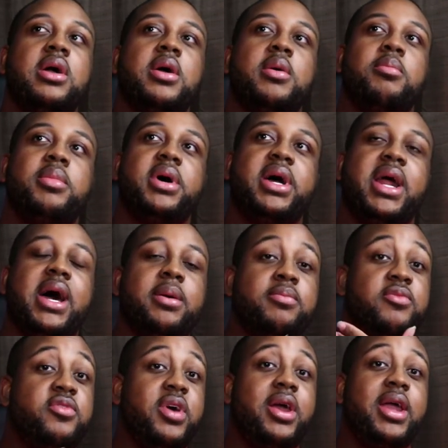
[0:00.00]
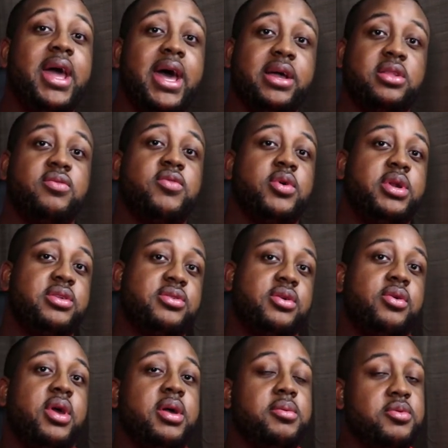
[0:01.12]
but I'm very active on
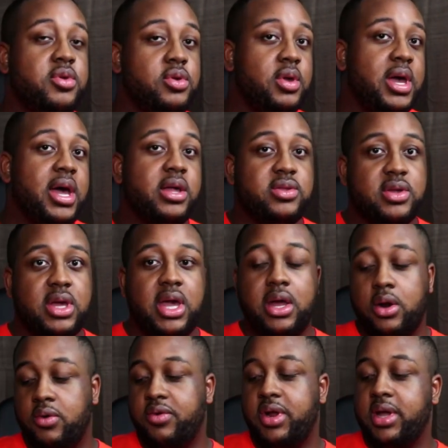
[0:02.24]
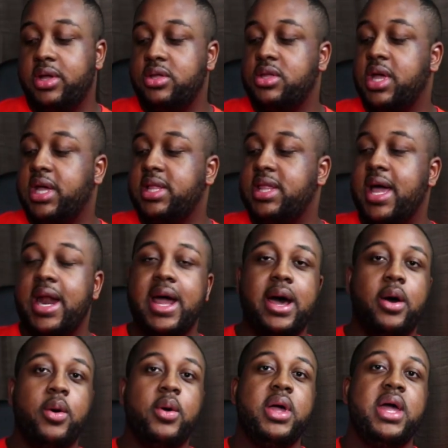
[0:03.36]
Instagram, so you guys could head over there and check that
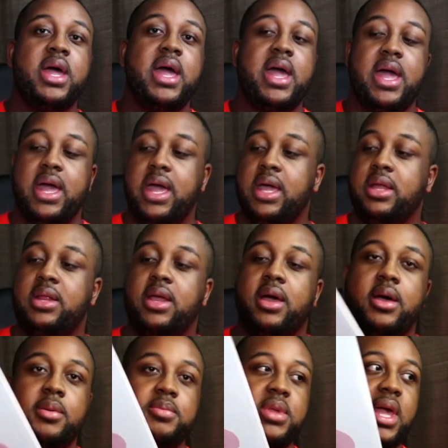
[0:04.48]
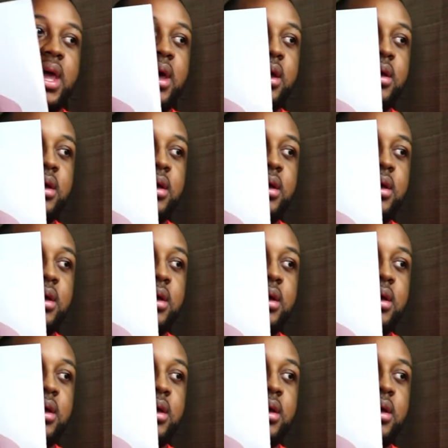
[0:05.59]
out. And yeah,